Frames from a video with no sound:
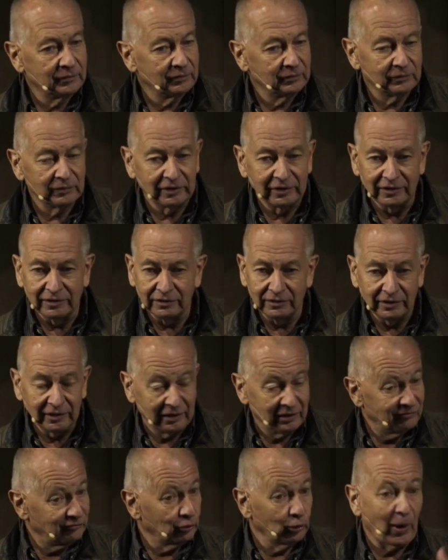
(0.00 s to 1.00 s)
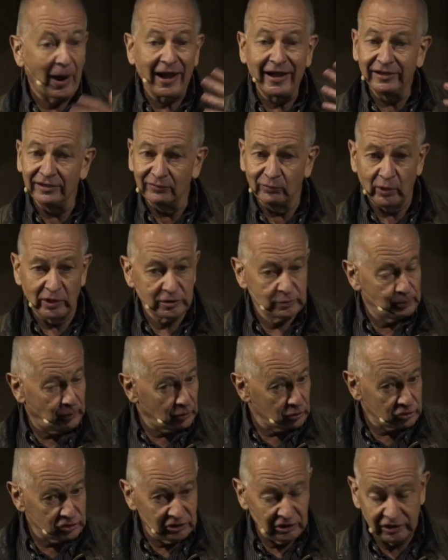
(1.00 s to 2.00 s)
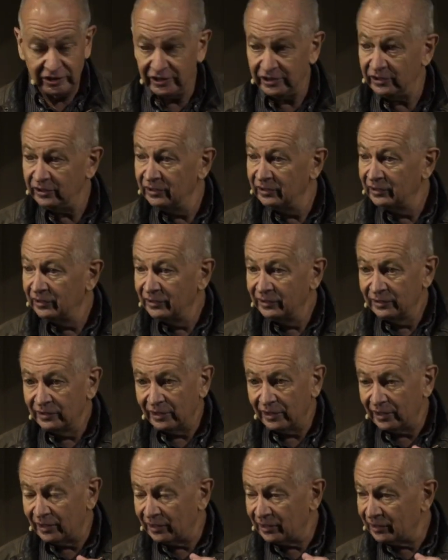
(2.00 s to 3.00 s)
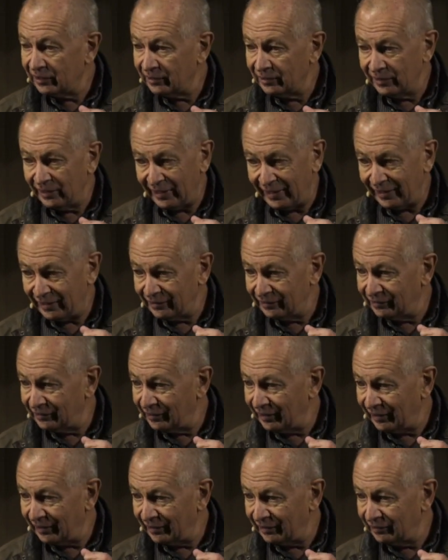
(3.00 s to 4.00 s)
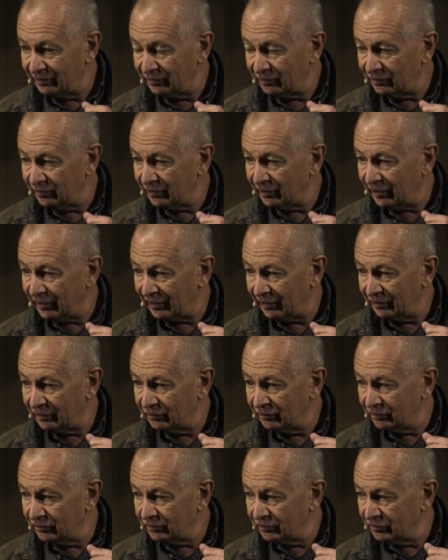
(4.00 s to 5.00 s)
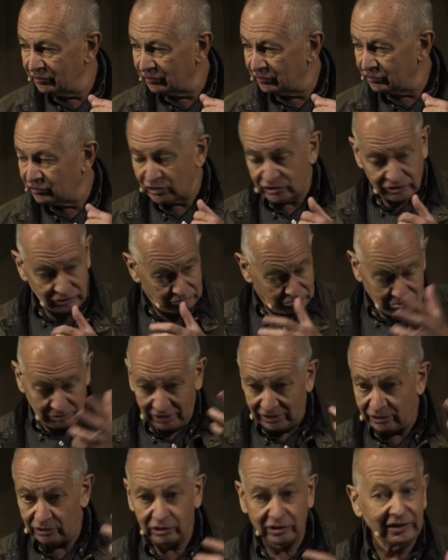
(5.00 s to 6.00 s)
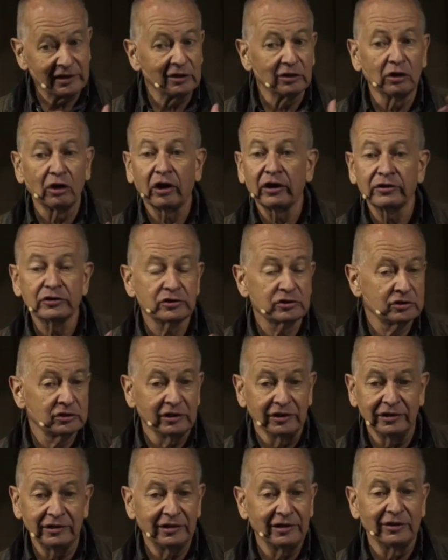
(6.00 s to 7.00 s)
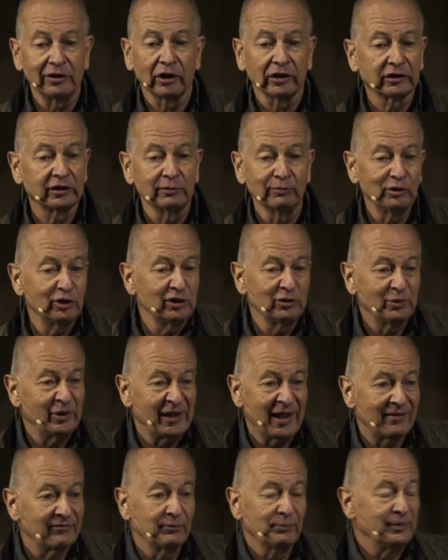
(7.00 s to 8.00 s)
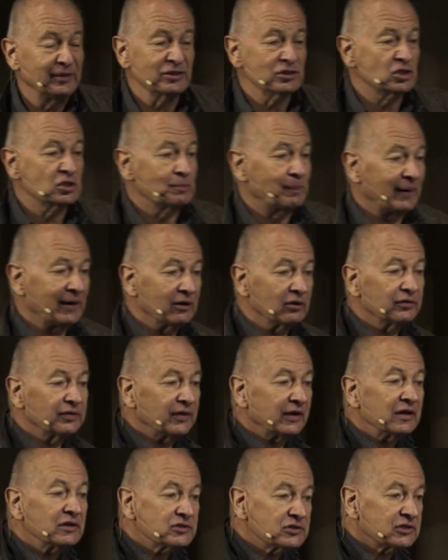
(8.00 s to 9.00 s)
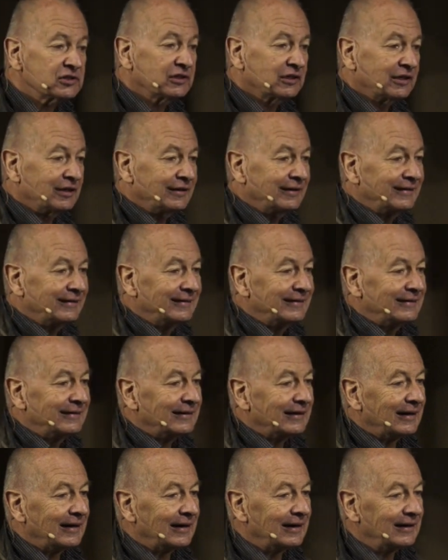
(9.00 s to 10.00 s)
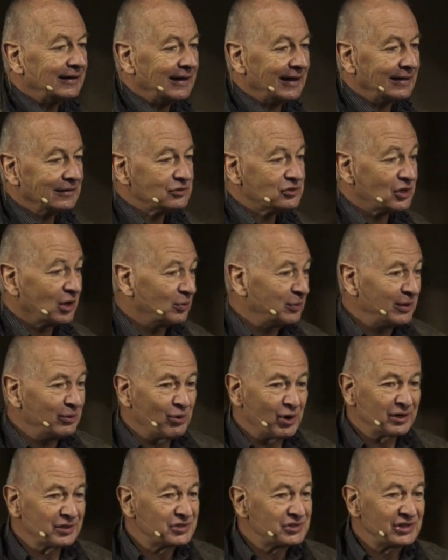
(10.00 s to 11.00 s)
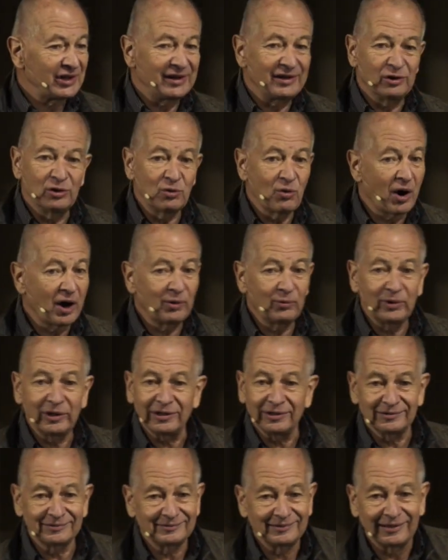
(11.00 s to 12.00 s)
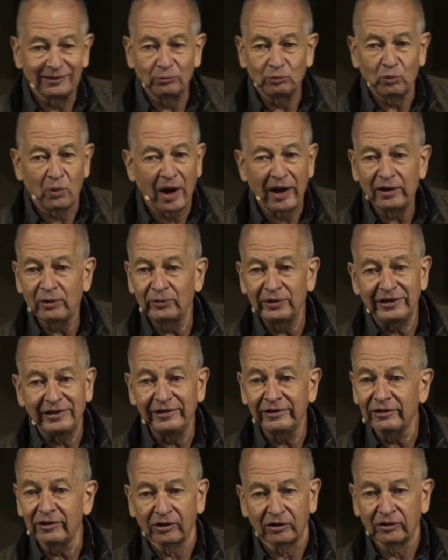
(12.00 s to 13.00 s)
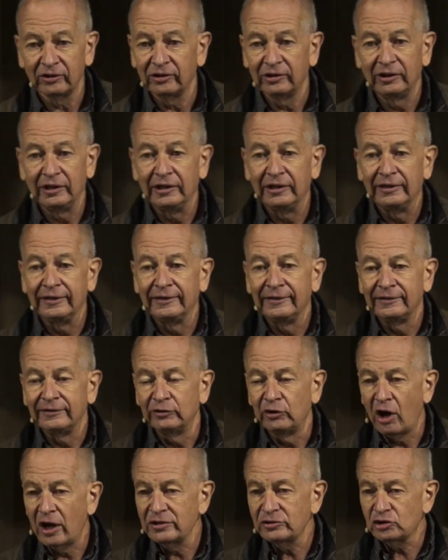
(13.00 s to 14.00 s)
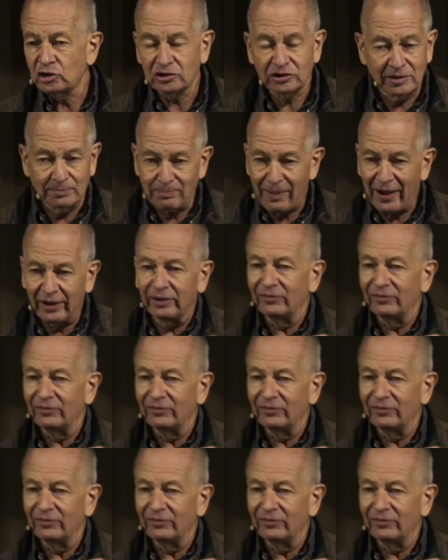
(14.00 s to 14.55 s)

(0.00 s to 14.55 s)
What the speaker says: in a variety of ways, personally, and just in large in our community, we haven't been spared this. And so we want to say, who are we and why are we here? Not just about a